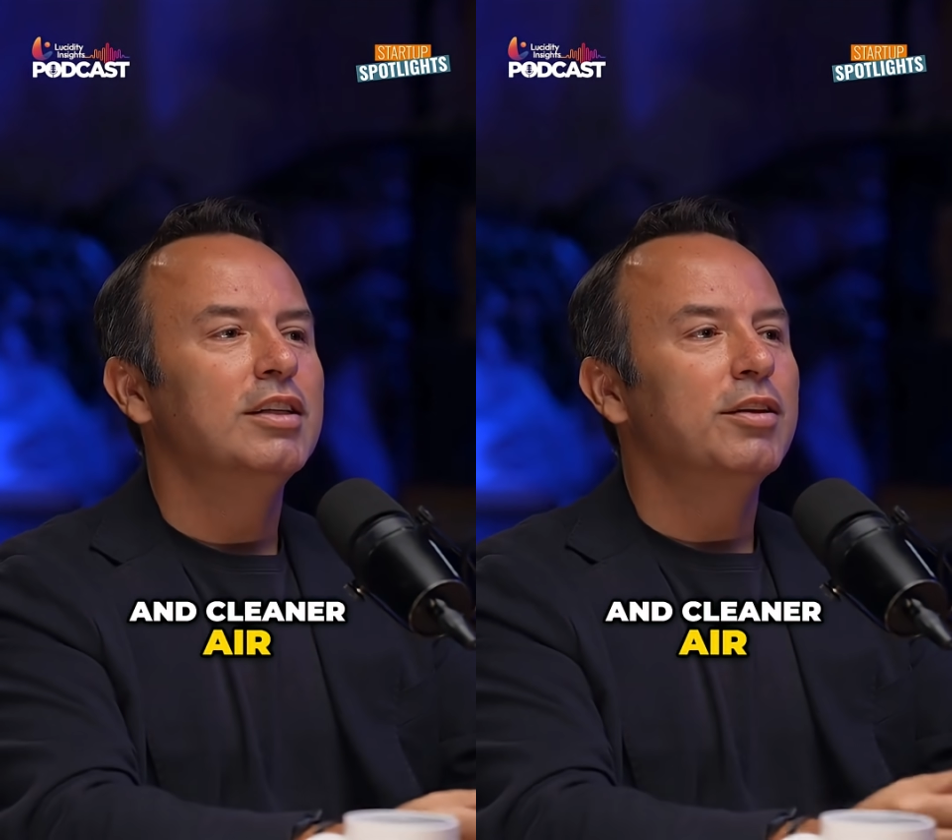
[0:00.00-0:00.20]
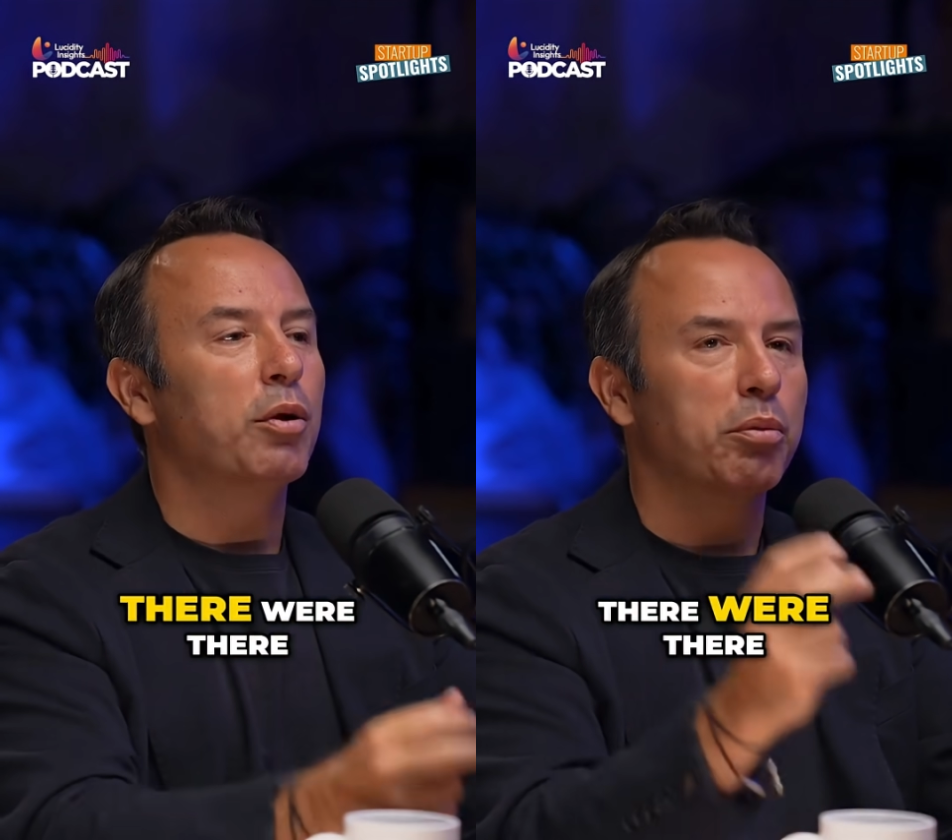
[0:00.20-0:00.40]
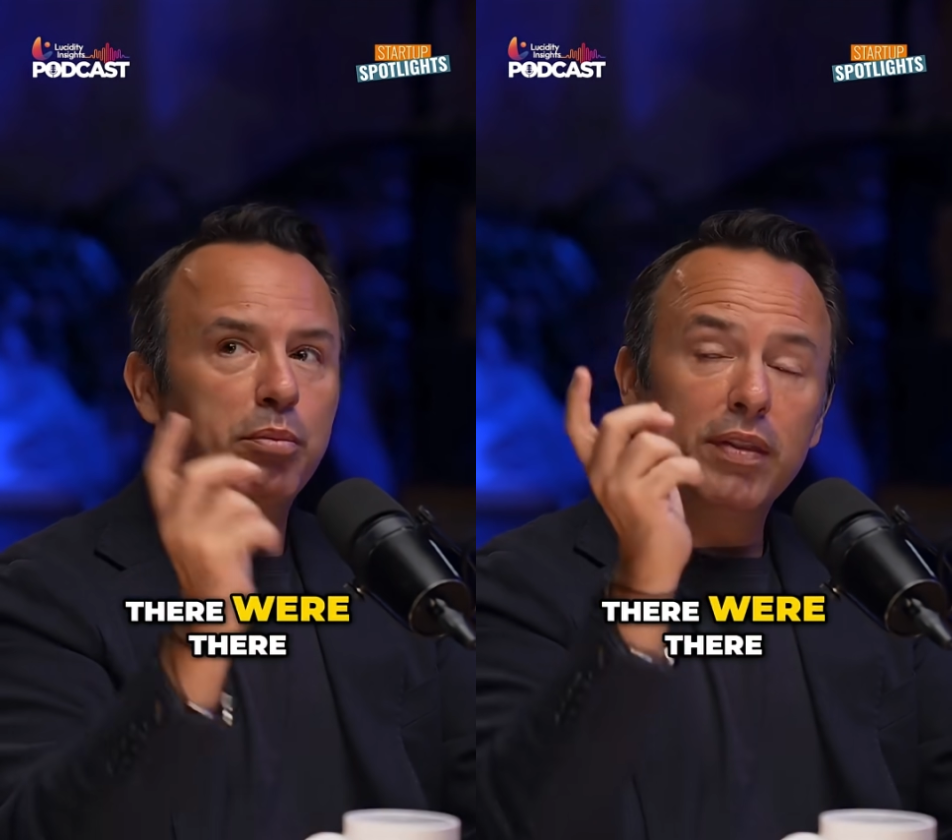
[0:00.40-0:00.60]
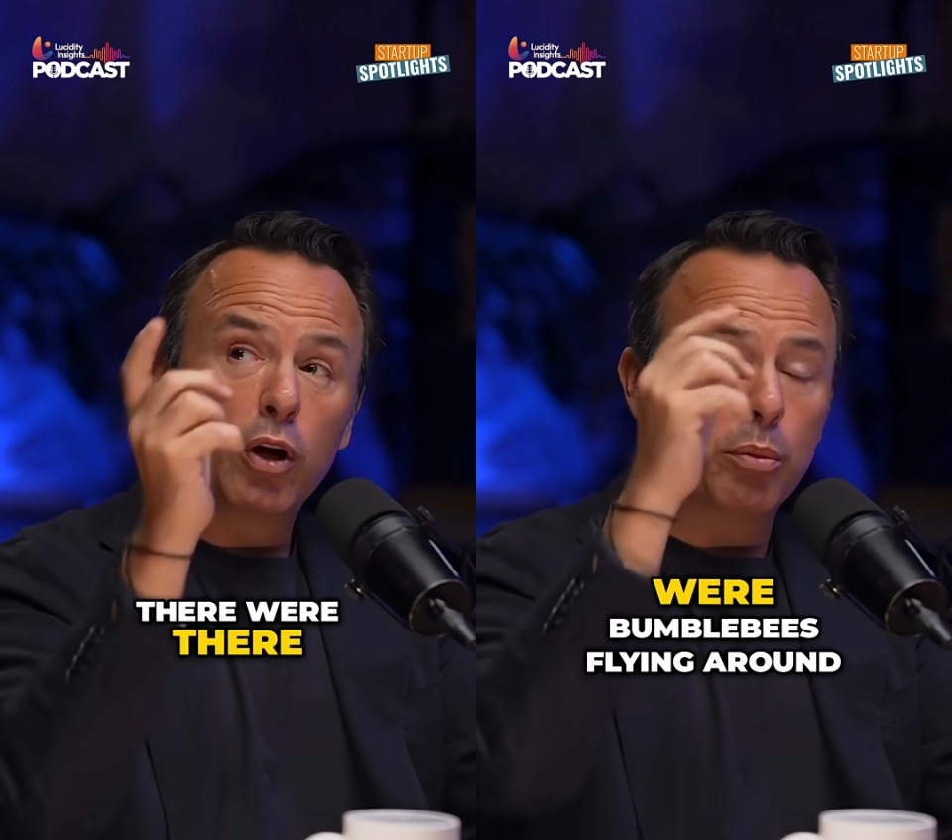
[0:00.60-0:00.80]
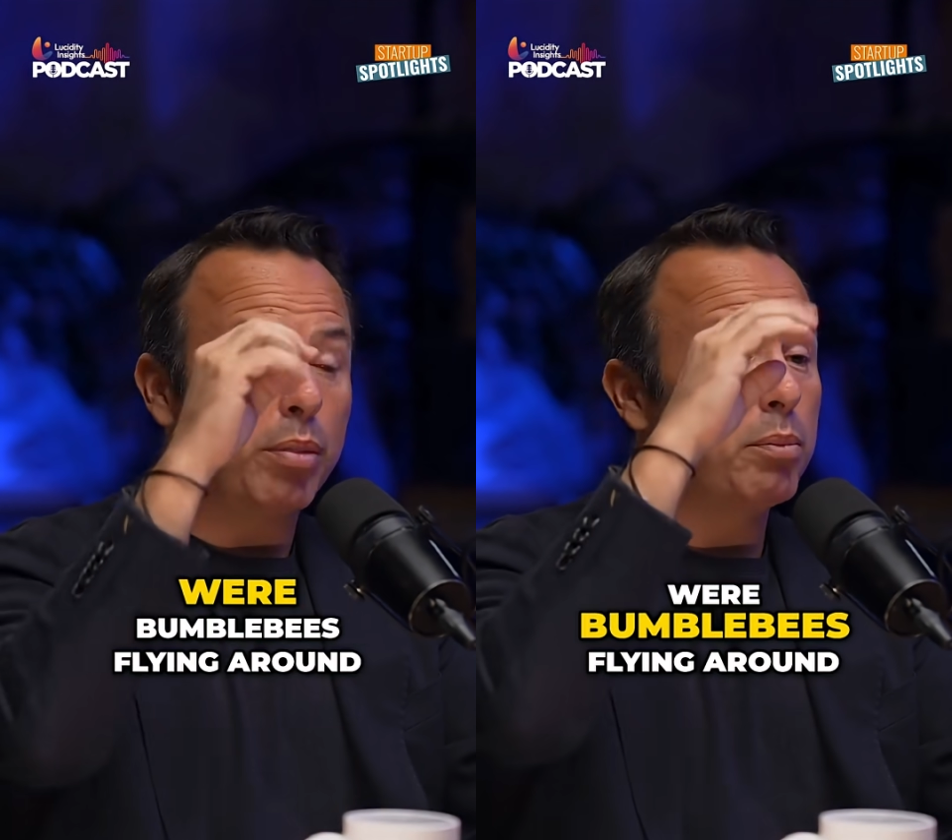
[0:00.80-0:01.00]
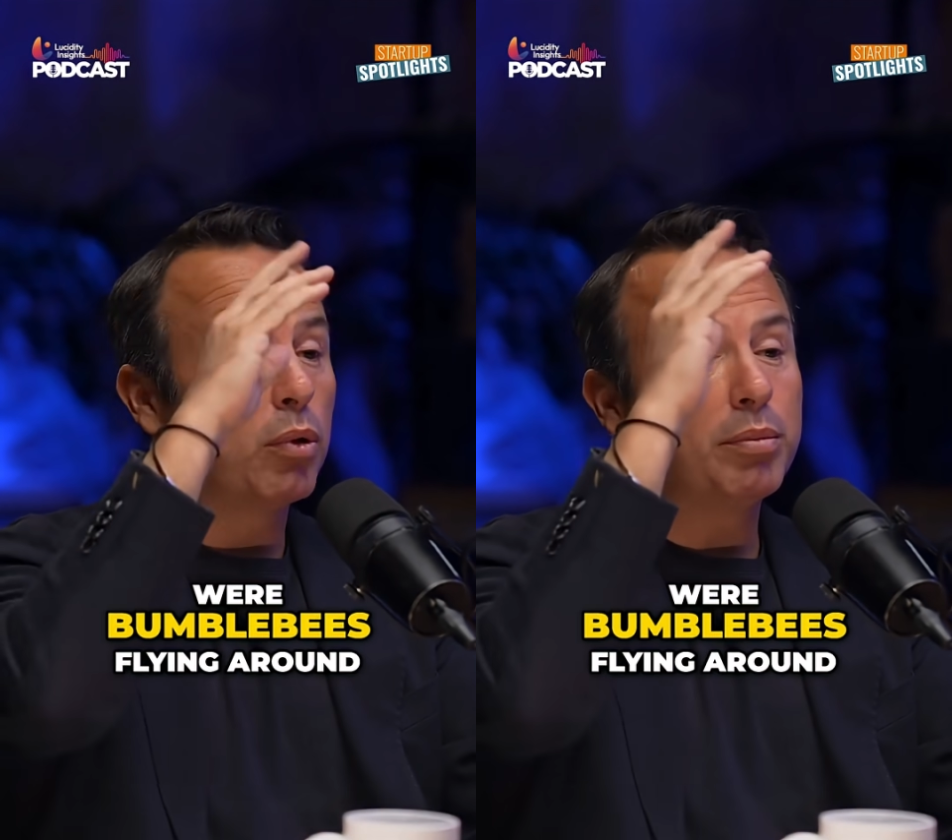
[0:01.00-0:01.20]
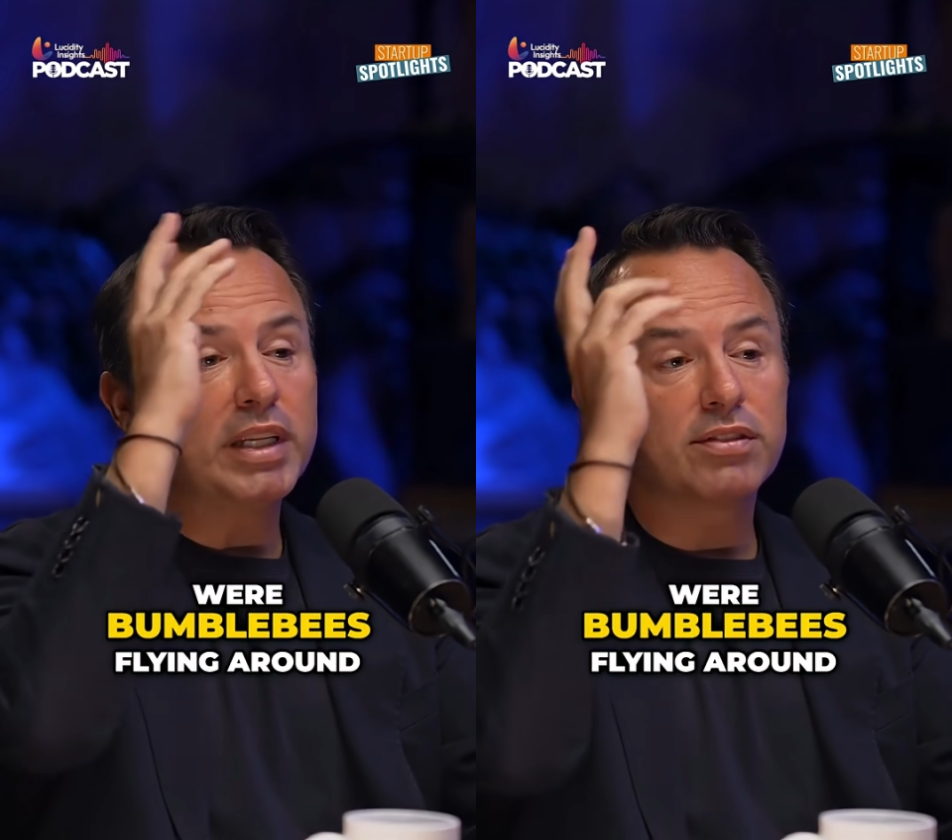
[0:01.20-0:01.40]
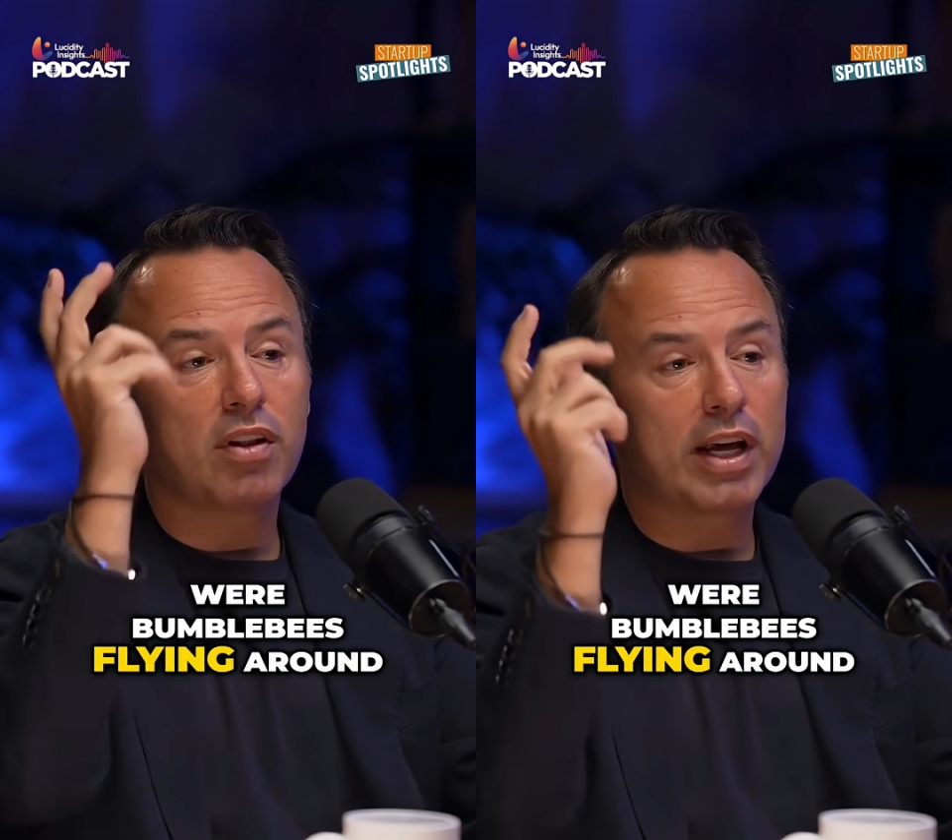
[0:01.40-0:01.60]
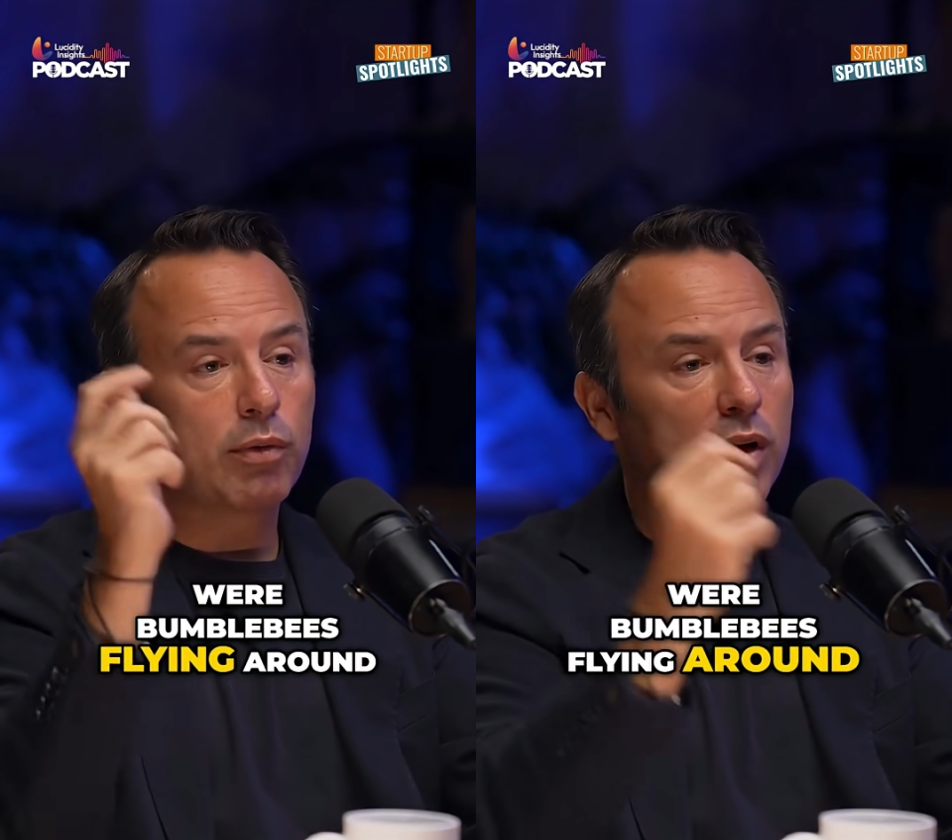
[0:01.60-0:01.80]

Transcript: There are bumblebees flying